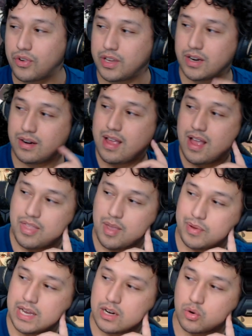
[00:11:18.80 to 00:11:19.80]
there.
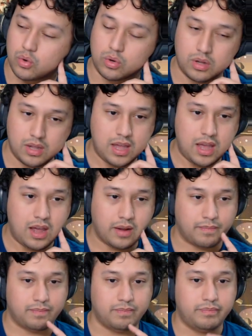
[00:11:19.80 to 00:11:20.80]
That'd be kind of cool.
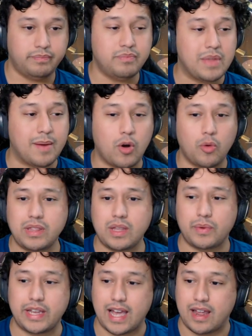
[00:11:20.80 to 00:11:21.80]
I'm hoping
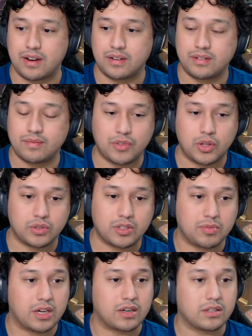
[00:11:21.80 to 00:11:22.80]
that we can, though, to
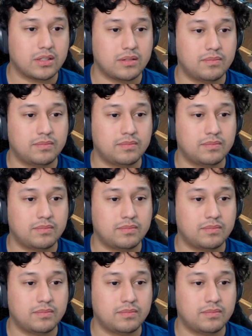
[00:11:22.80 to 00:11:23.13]
be honest.